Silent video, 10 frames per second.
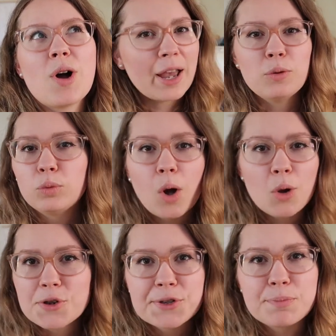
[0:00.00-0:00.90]
Okay,
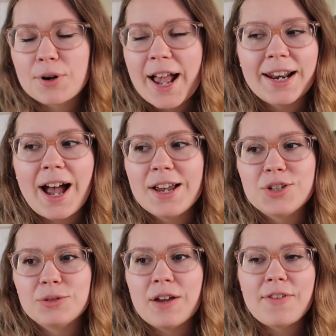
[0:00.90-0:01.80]
rolls, bread, I
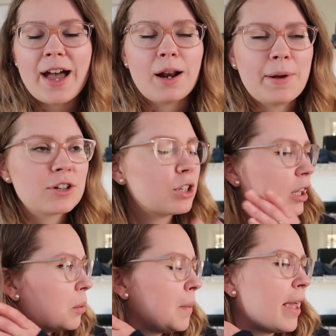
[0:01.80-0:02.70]
do love that. I'm actually
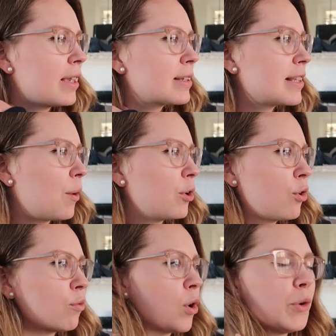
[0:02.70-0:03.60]
gonna be making
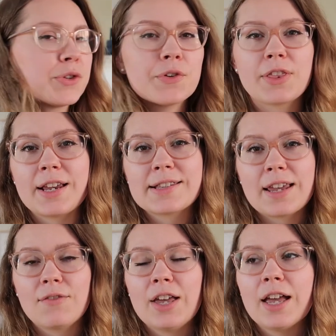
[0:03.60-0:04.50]
sourdough rolls for
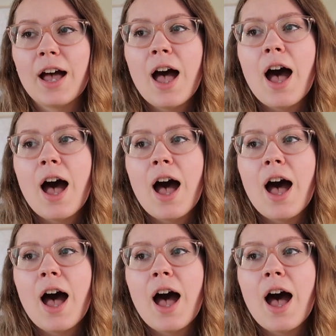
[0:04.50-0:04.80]
Thanksgiving.